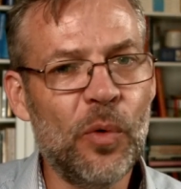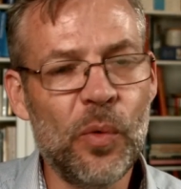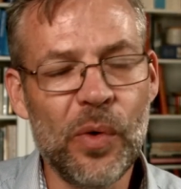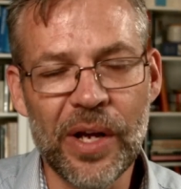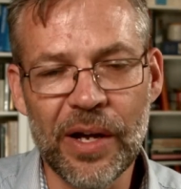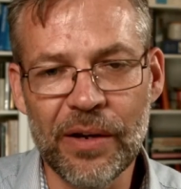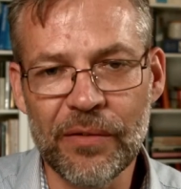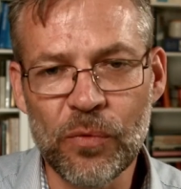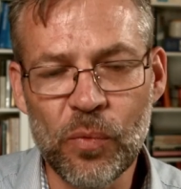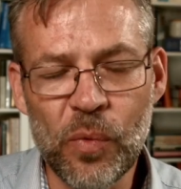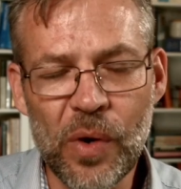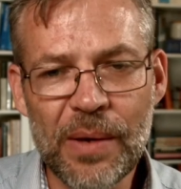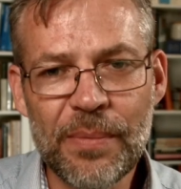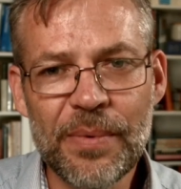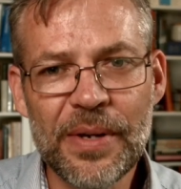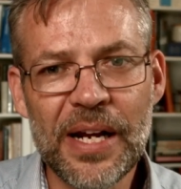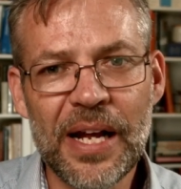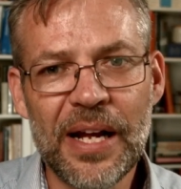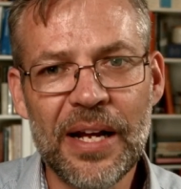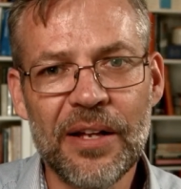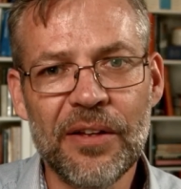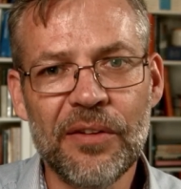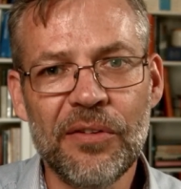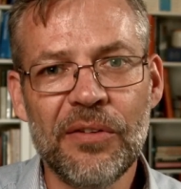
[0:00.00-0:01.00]
We have
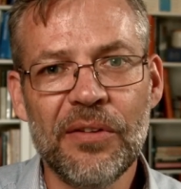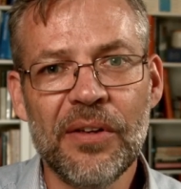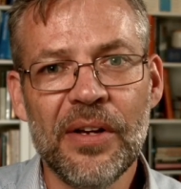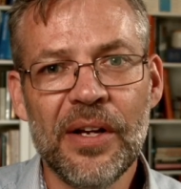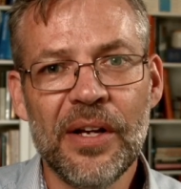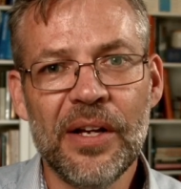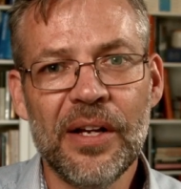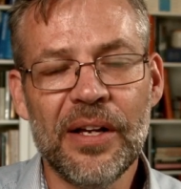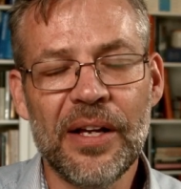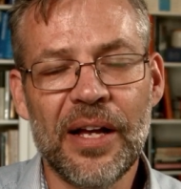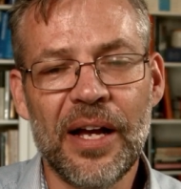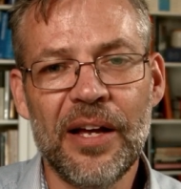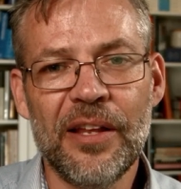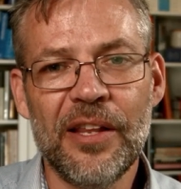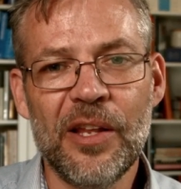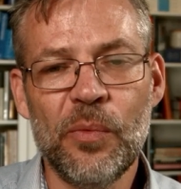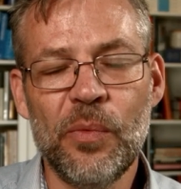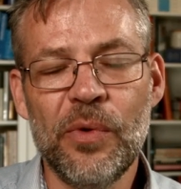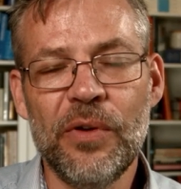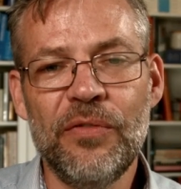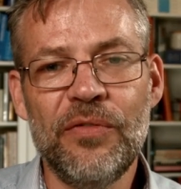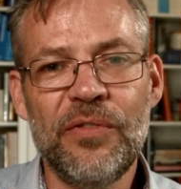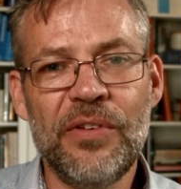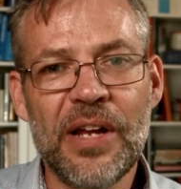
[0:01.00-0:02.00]
webinars that
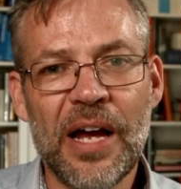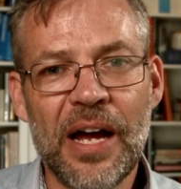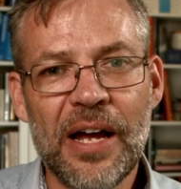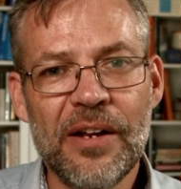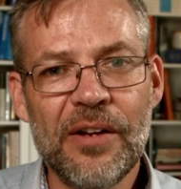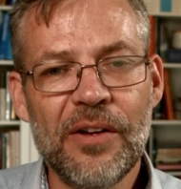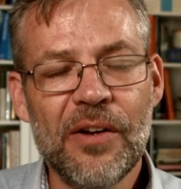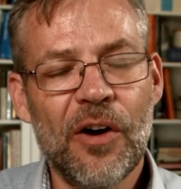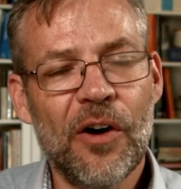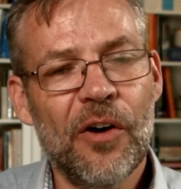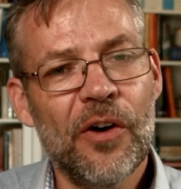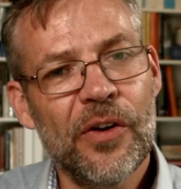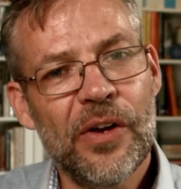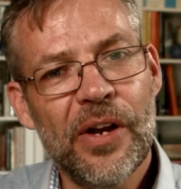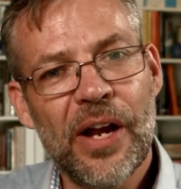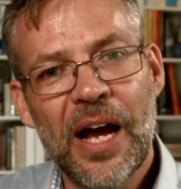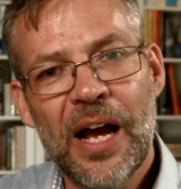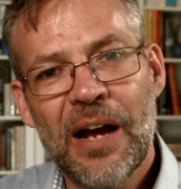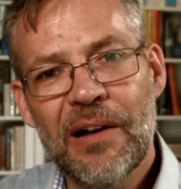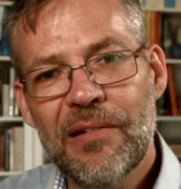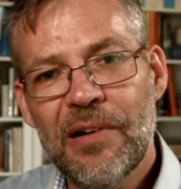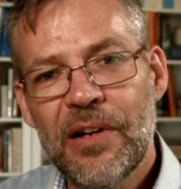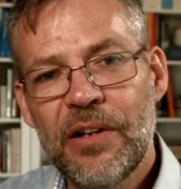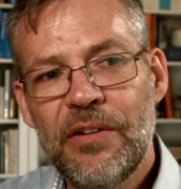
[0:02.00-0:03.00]
we've done on
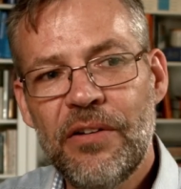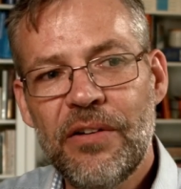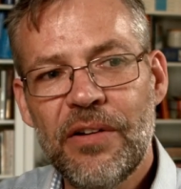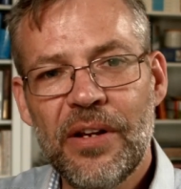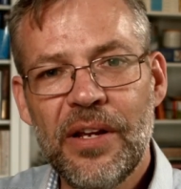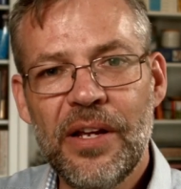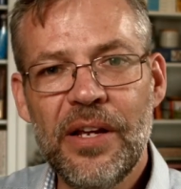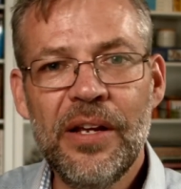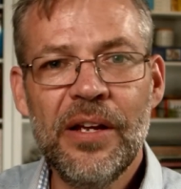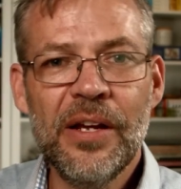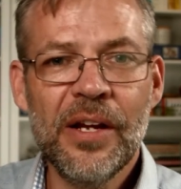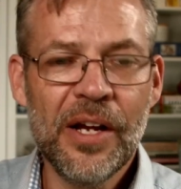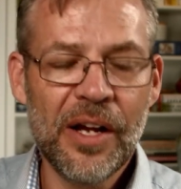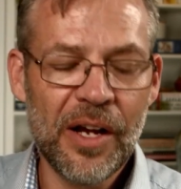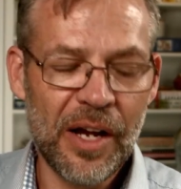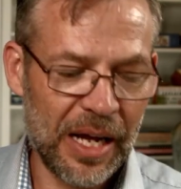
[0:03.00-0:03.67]
RRG.